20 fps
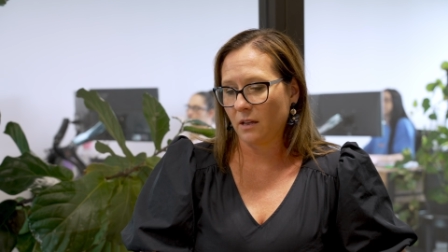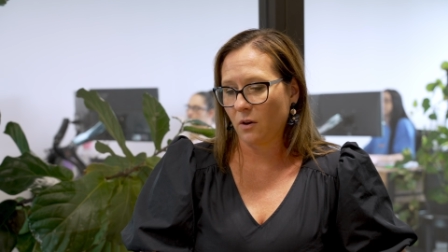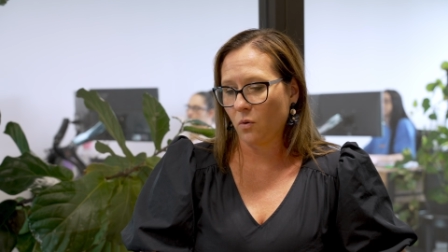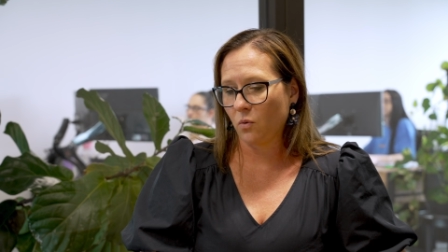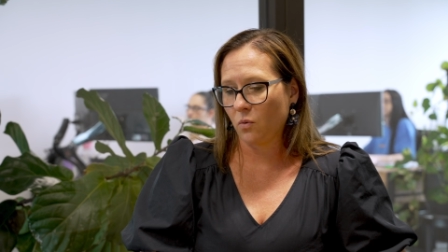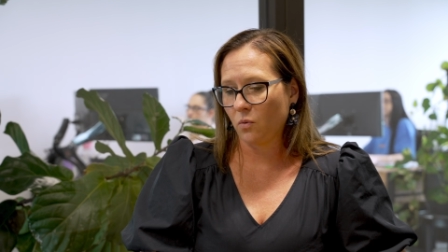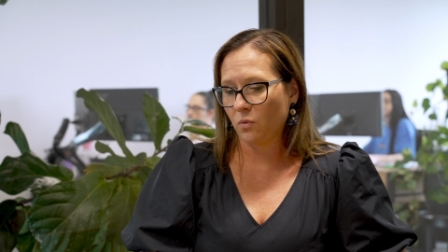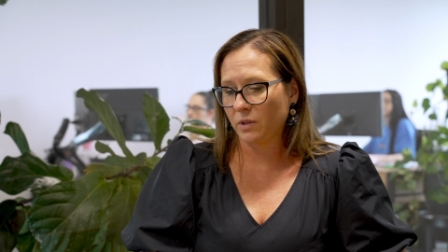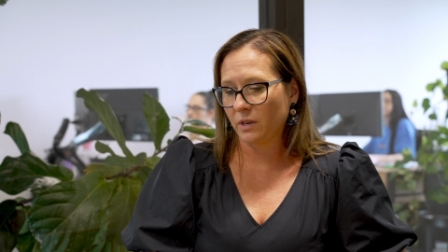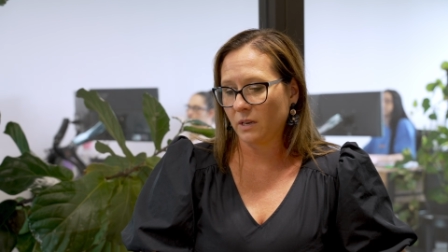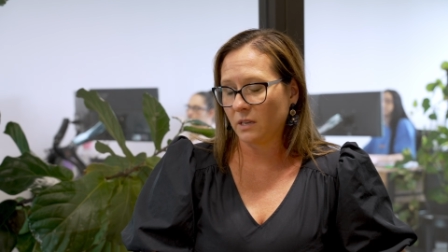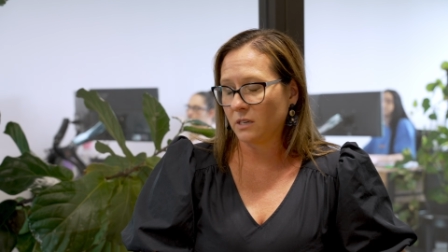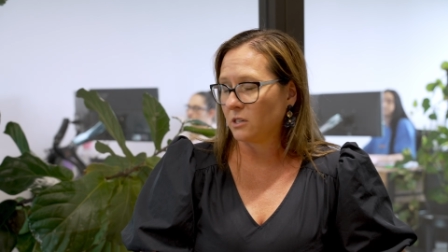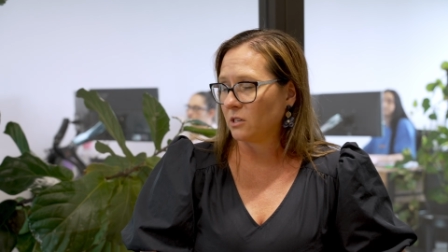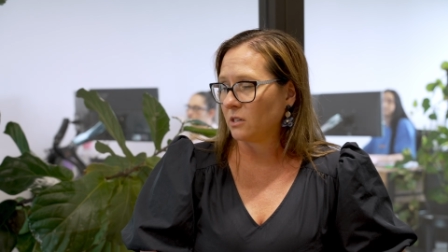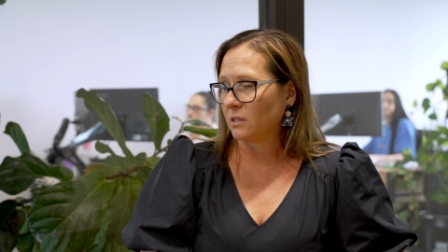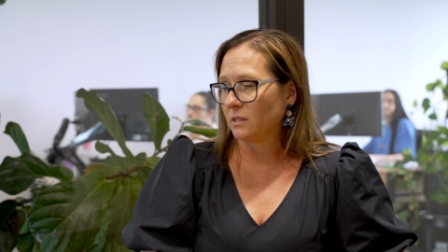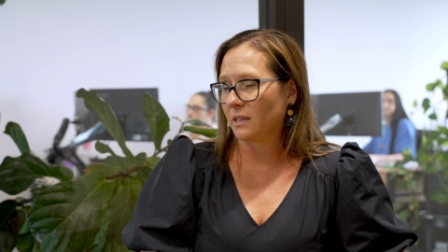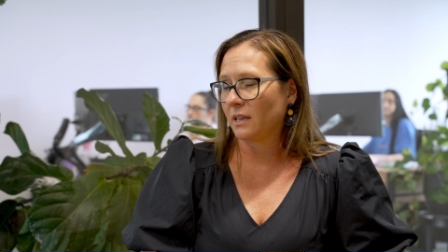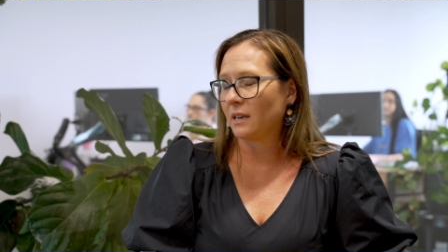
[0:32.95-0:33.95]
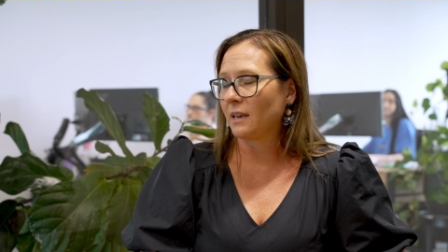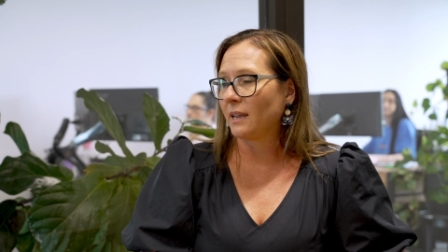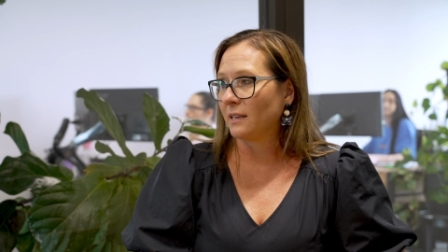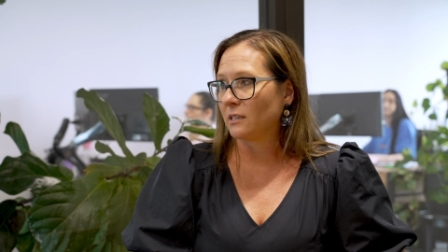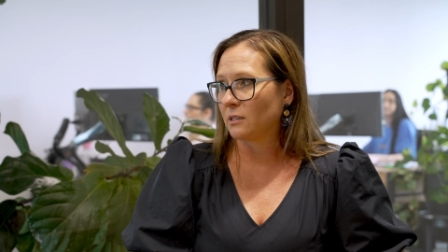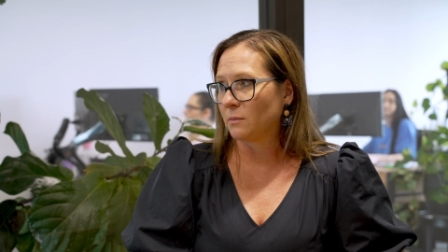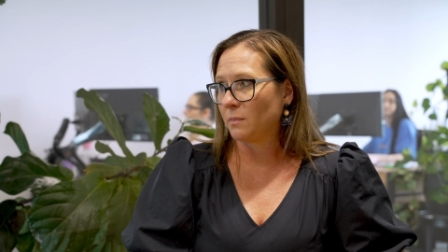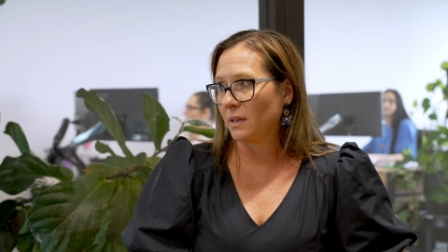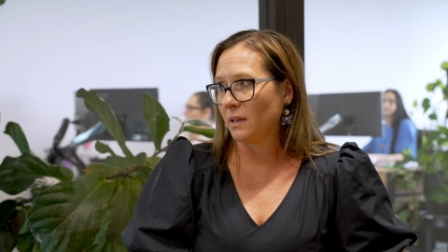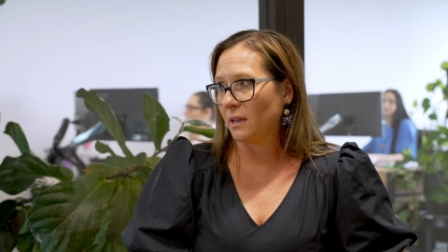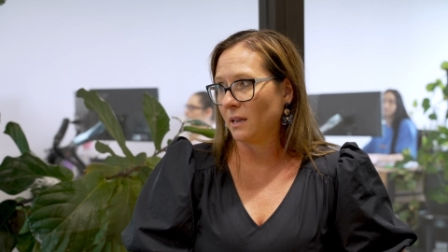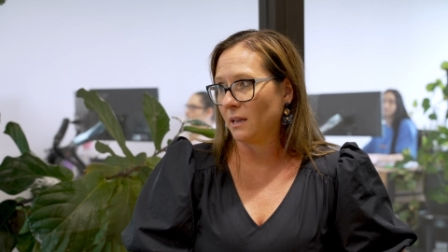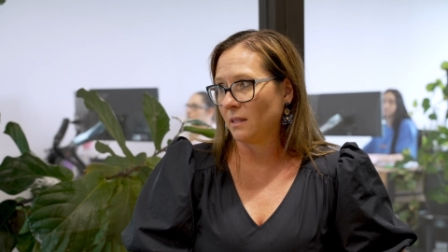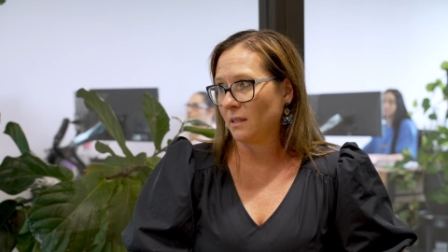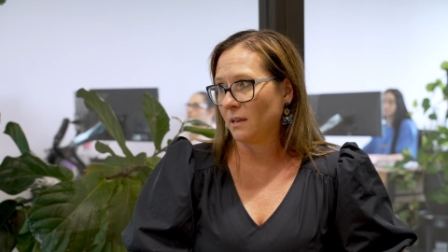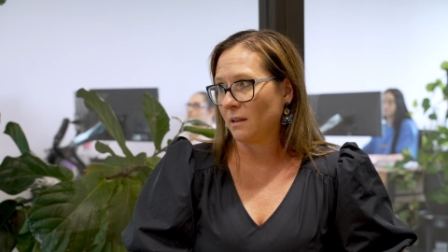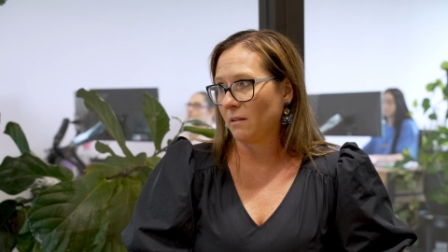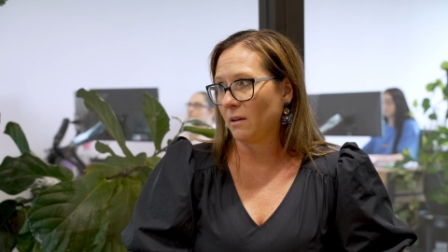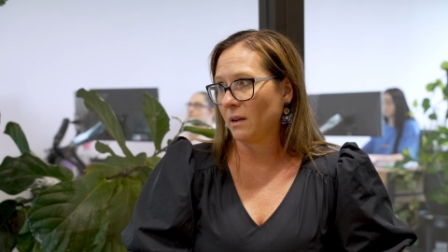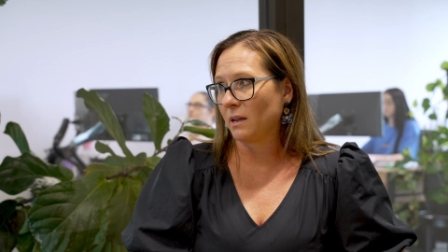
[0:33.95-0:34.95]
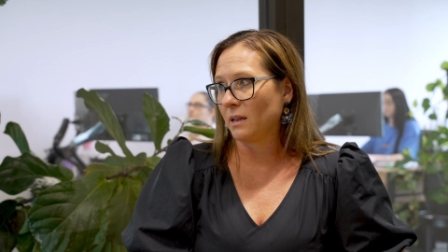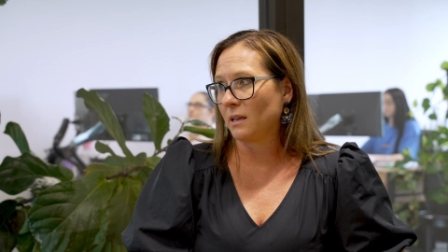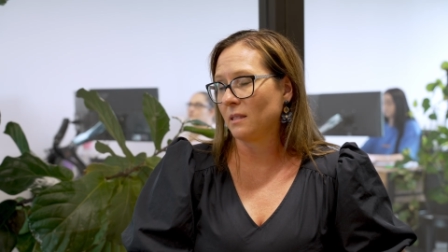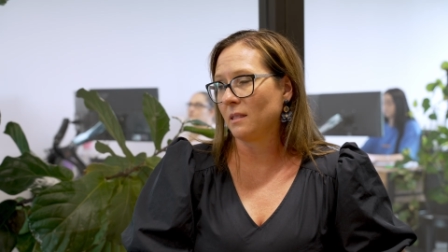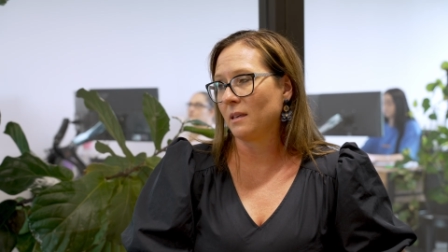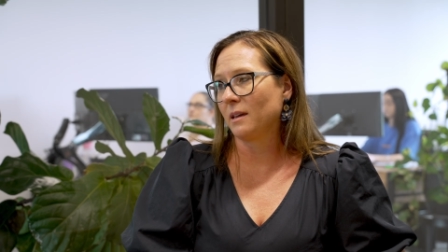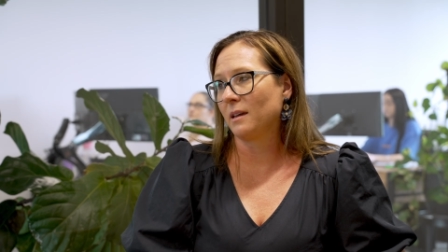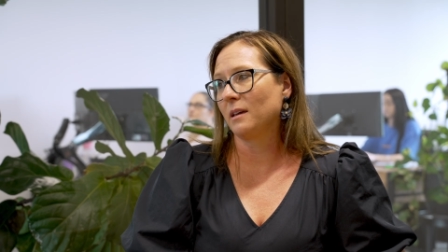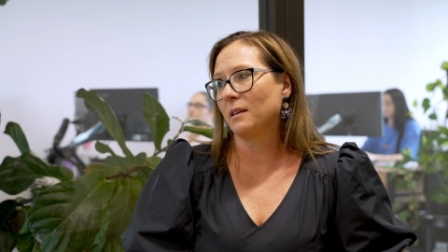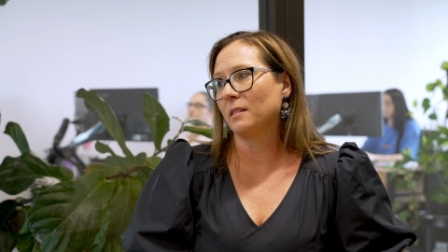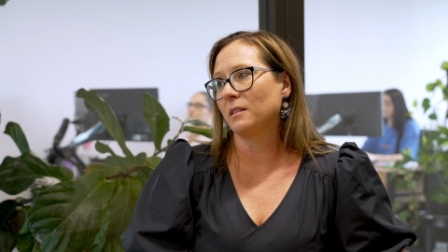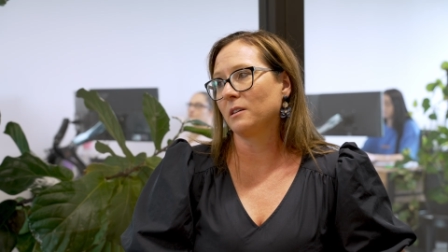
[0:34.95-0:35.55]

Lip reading: all the conditions that need to be in there are in there.